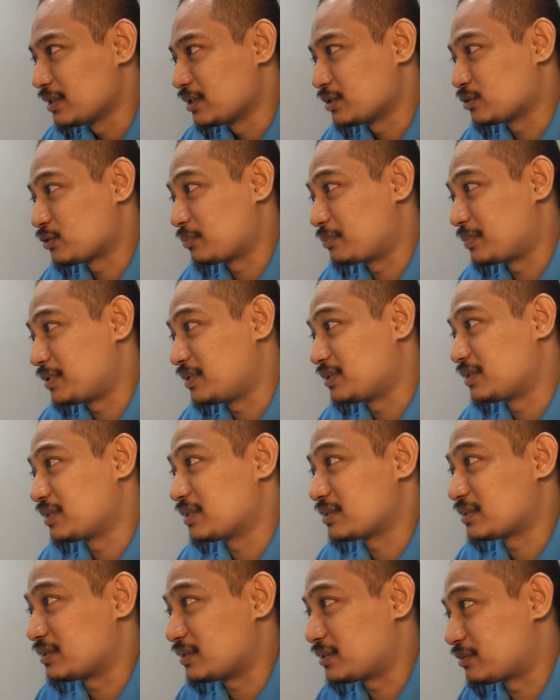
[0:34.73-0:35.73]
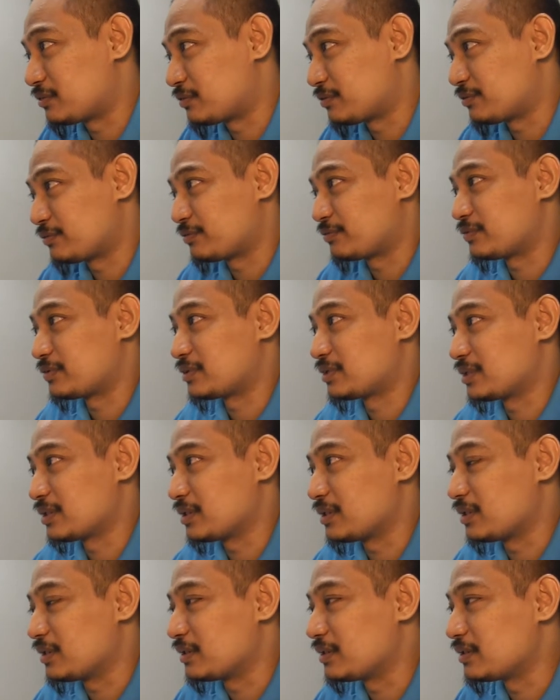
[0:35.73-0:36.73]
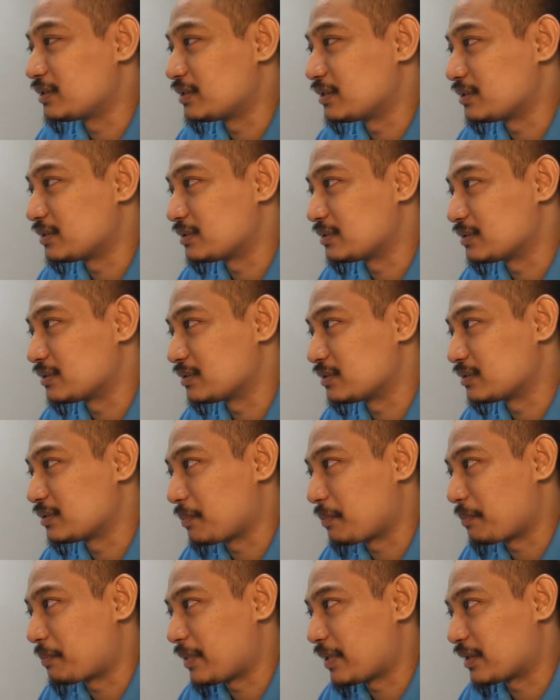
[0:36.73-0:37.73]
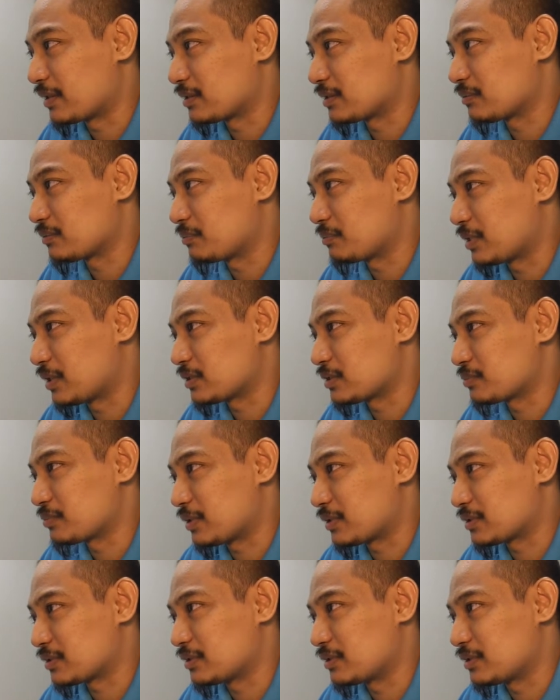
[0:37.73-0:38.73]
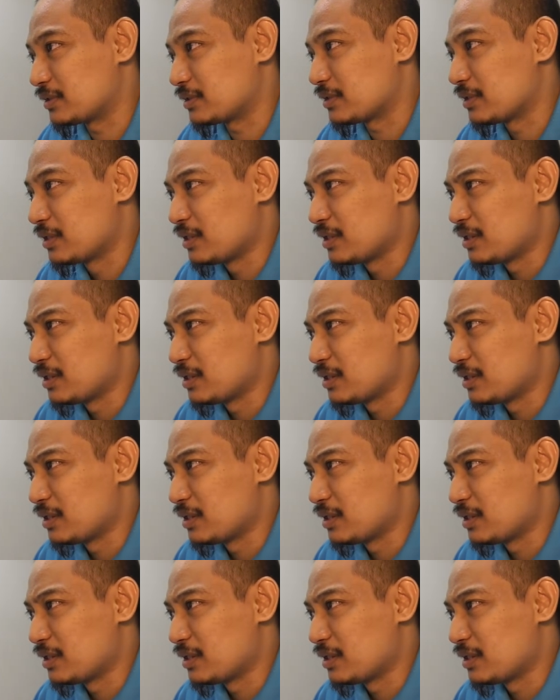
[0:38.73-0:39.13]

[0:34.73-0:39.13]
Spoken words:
So Bill Gates is still leading the pack, much ahead.